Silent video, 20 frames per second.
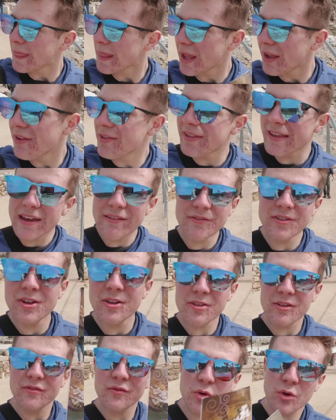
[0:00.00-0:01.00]
safety
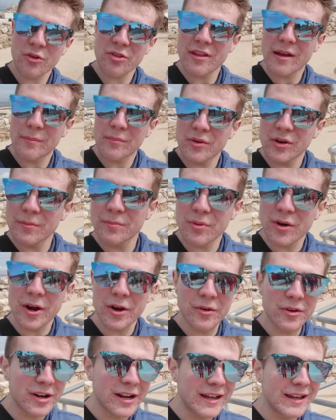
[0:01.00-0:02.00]
is, of course, number one
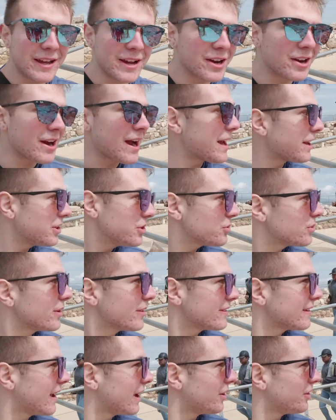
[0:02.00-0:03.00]
priority here, and you can
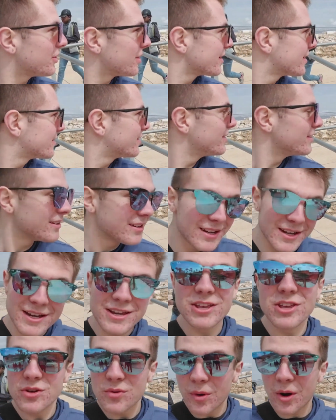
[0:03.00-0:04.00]
tell that
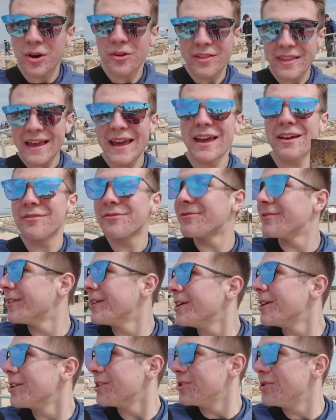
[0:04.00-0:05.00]
you are safe.
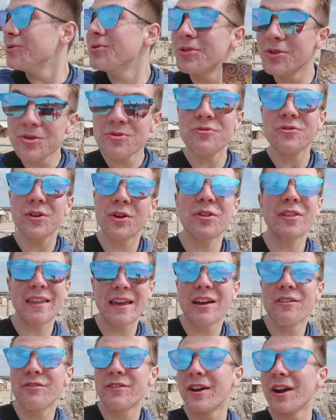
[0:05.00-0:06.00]
You do feel
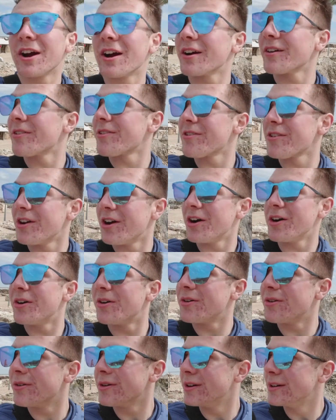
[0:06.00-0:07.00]
safe here,
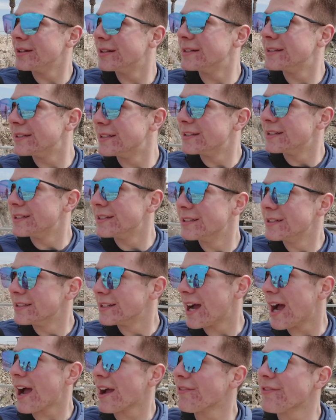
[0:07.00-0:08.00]
so
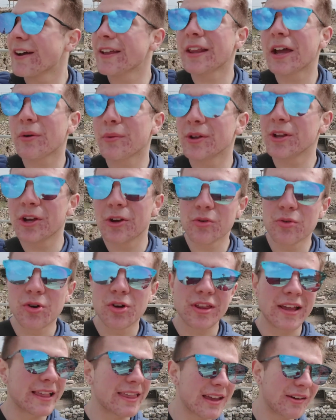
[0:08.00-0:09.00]
I find that really
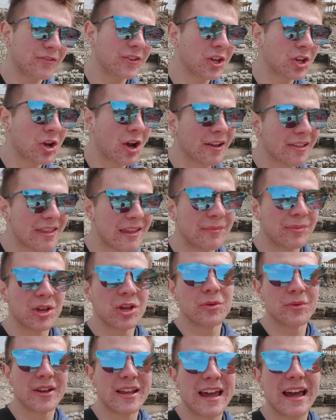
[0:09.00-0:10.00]
cool. That's definitely not something
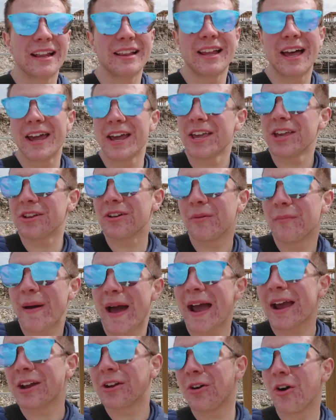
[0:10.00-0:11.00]
you would get, like, you know,
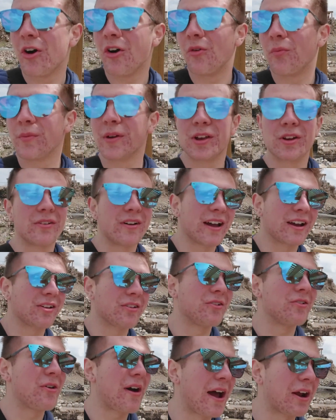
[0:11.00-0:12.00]
back at home. You know, I
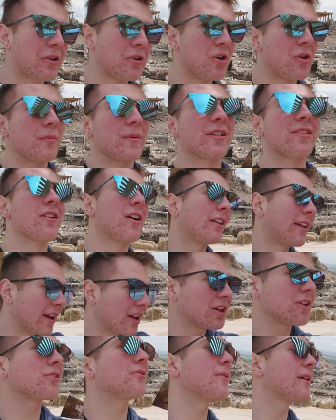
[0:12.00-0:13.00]
know at home it's not
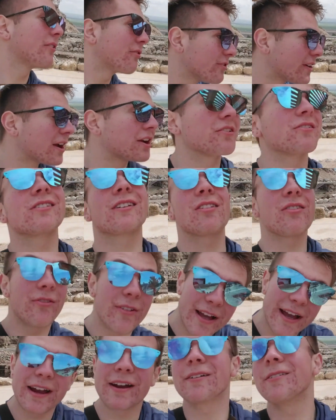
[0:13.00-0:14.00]
like, you know, we have fighter jets
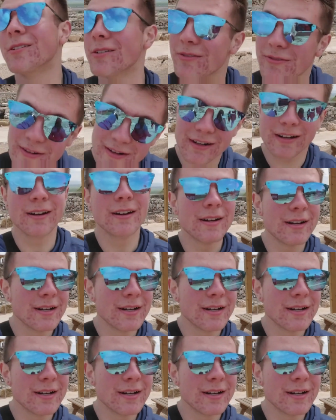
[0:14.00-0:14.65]
flying over,